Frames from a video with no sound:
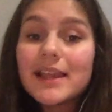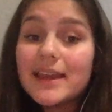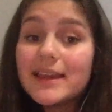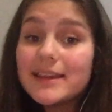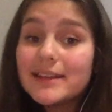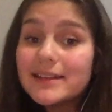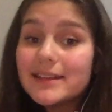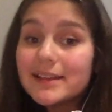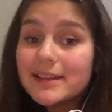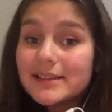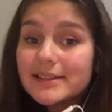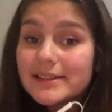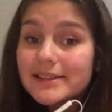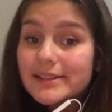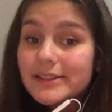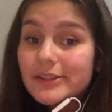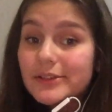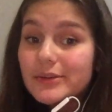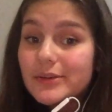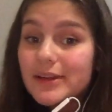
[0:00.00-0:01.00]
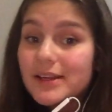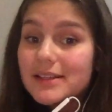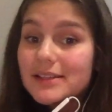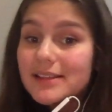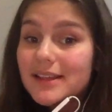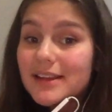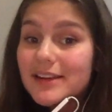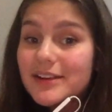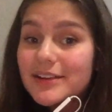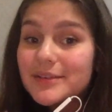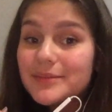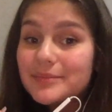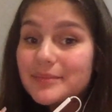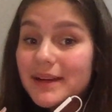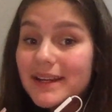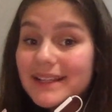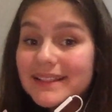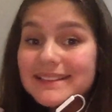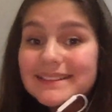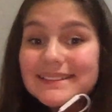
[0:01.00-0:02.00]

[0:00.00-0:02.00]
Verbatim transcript: And I'll see you guys later. Bye.